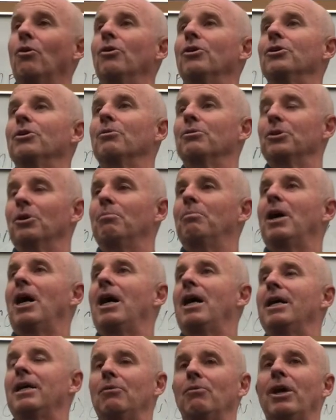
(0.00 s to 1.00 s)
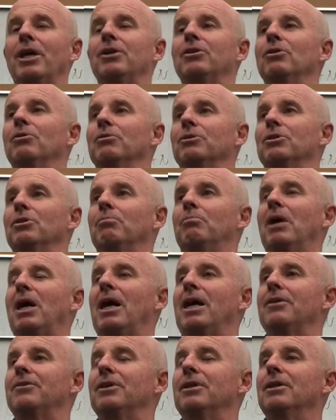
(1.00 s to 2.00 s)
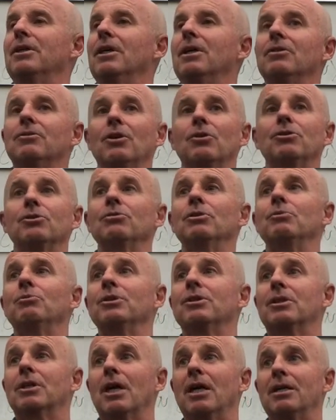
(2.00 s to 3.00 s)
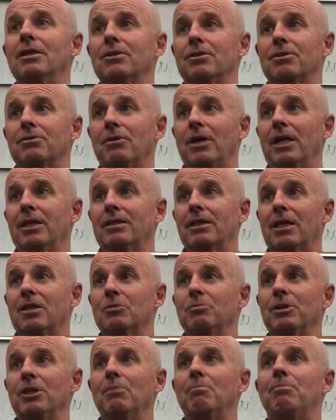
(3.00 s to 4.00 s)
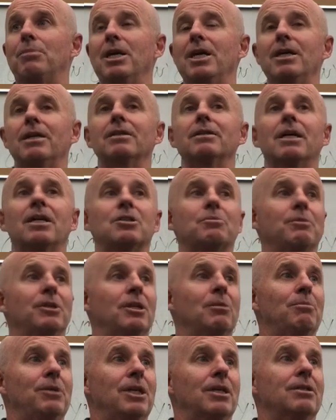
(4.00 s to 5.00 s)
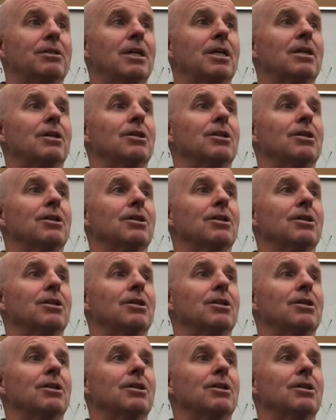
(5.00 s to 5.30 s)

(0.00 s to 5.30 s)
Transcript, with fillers: Or you'll buy, right? You'll buy the. They're doing it with guns, right? That's been a big thing.